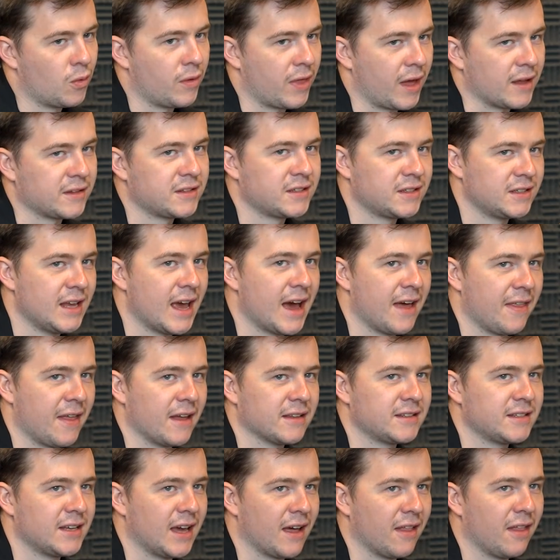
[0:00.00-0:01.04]
Well, that's
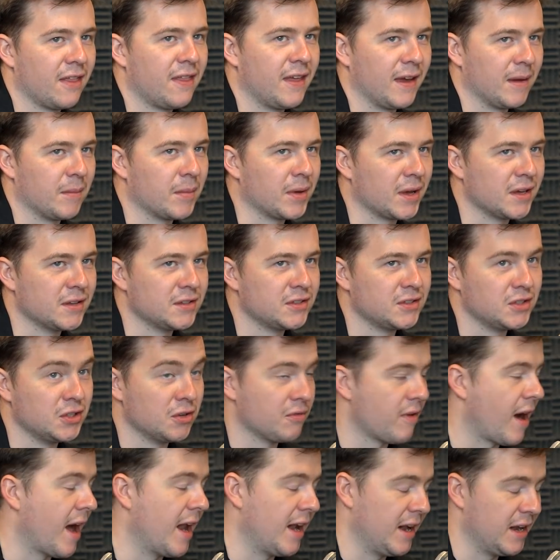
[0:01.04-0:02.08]
the other thing, because you're
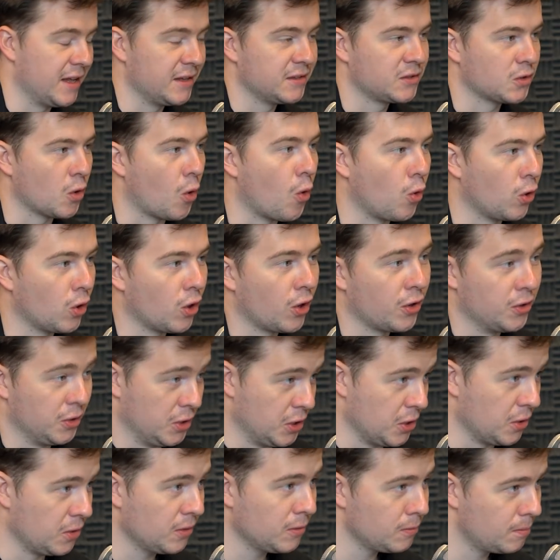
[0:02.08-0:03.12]
right. It is all on
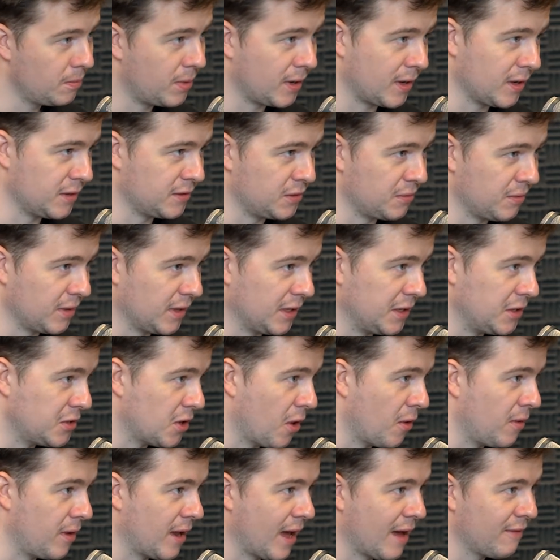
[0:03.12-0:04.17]
you because you really
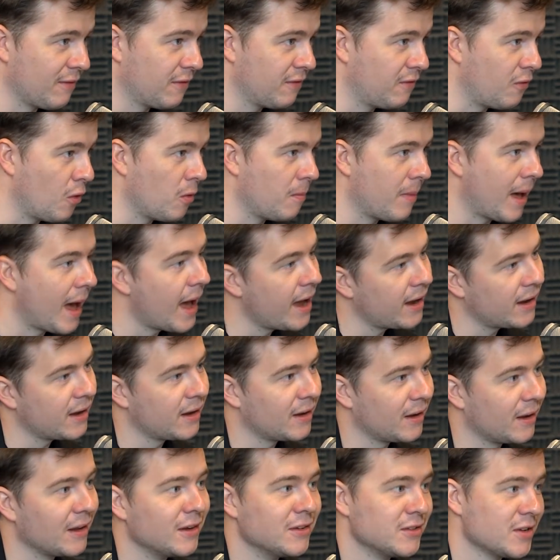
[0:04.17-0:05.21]
don't have a fallback
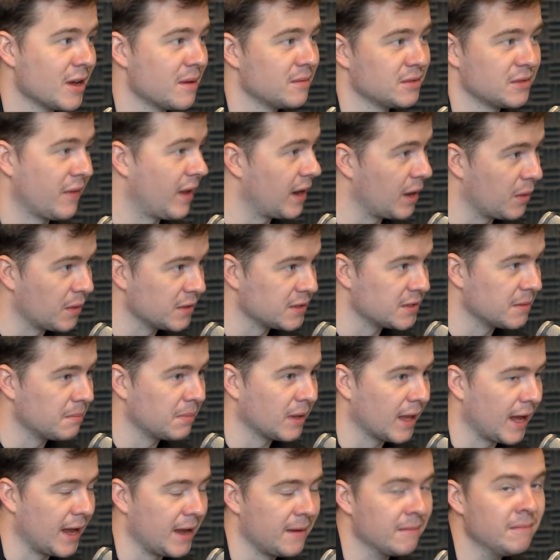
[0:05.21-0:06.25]
in terms of anyone to
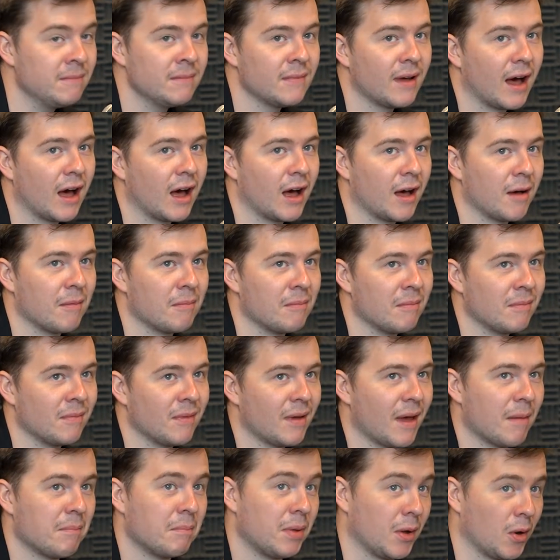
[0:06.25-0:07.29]
blame.
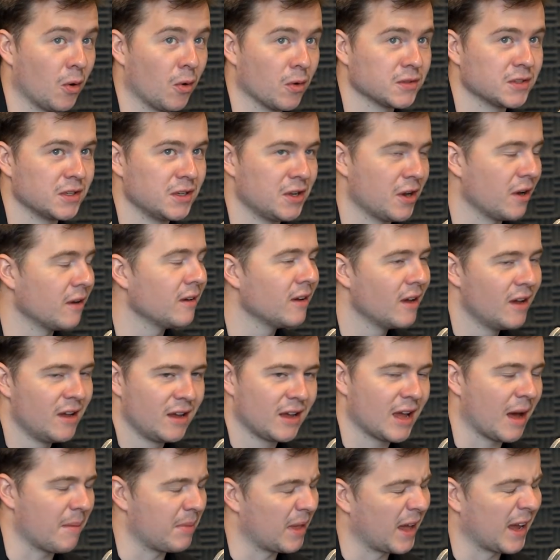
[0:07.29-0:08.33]
But also, you know, you
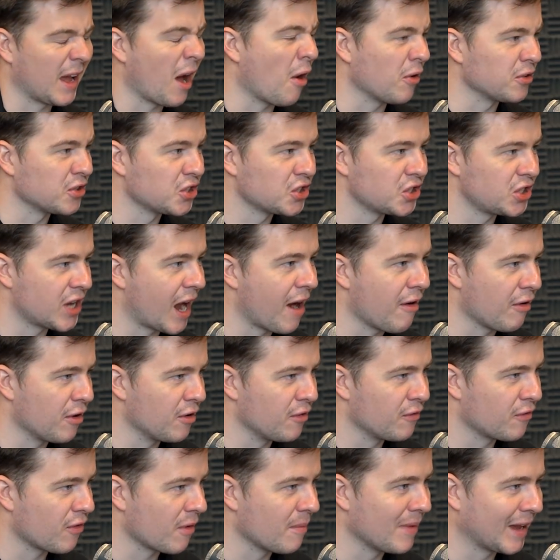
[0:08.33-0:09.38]
can't be like, oh, Sharon
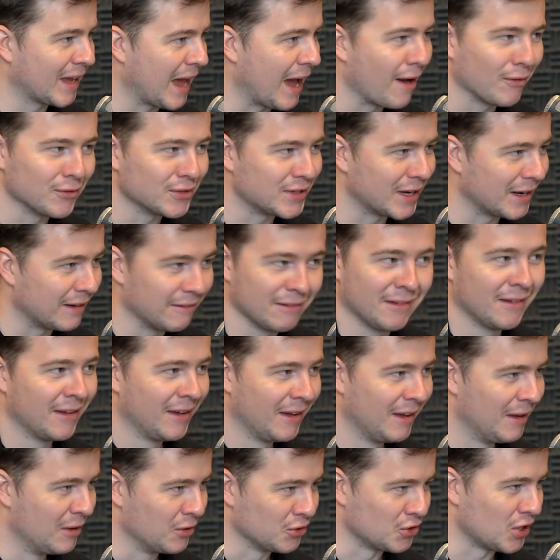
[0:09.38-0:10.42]
from accounting,
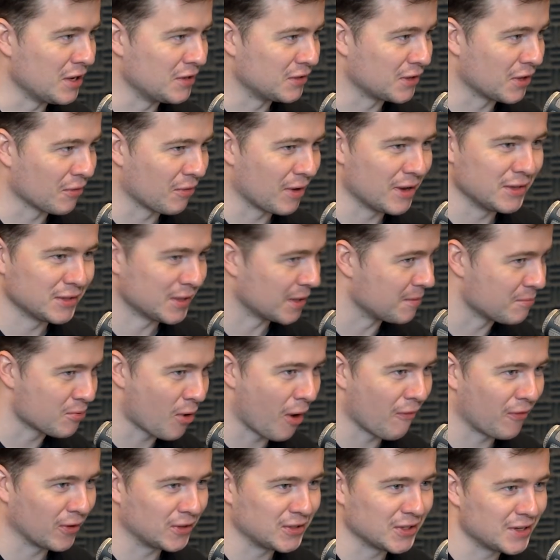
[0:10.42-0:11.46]
she's the reason
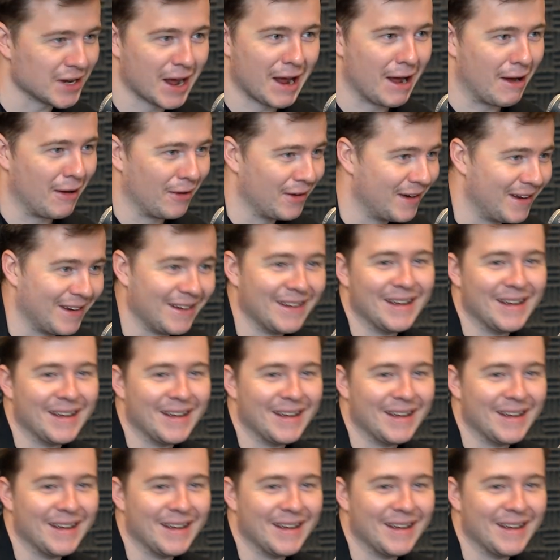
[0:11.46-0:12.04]
profits are down.